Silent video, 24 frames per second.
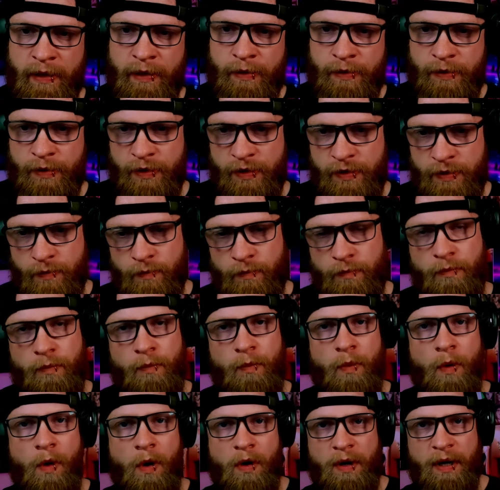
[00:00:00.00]
just
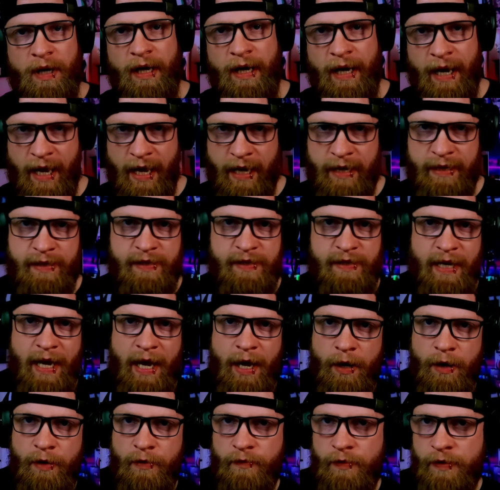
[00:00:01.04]
walking, hands
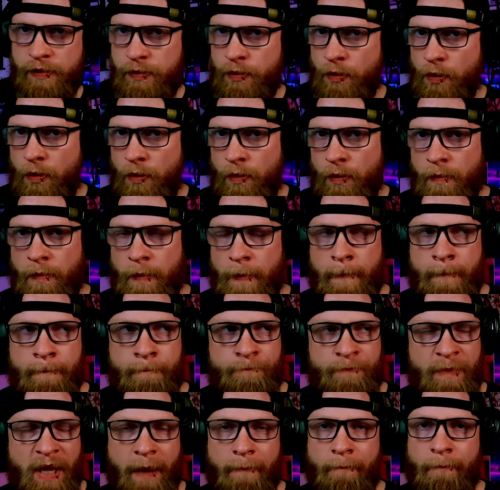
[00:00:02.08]
down. There's no
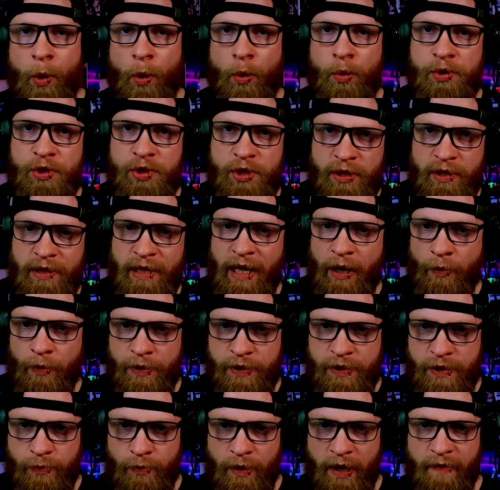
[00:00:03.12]
emotion there
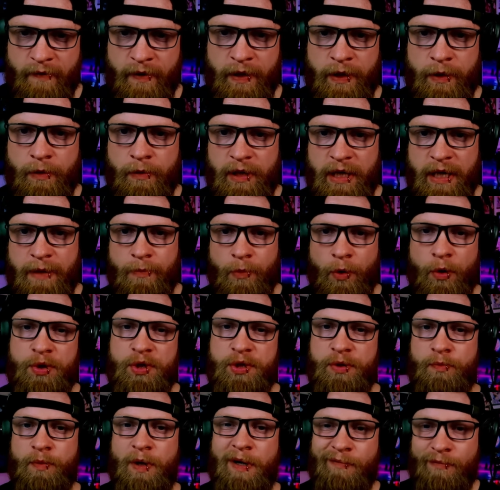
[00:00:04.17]
whatsoever. The only
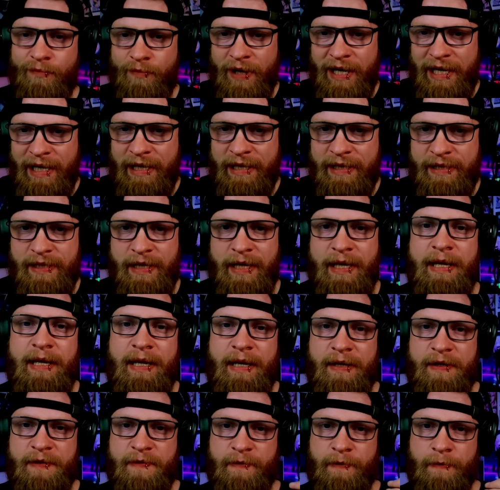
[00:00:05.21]
emotion we're really seeing
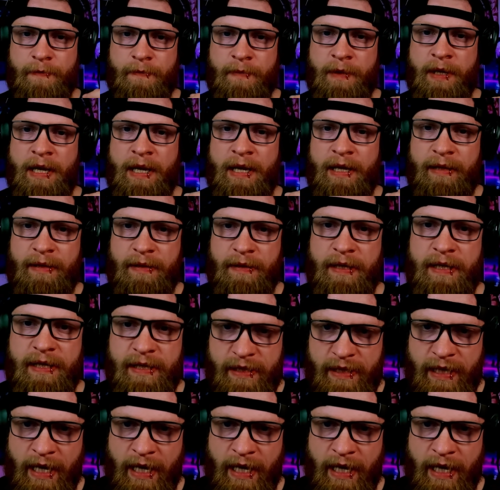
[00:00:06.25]
is from these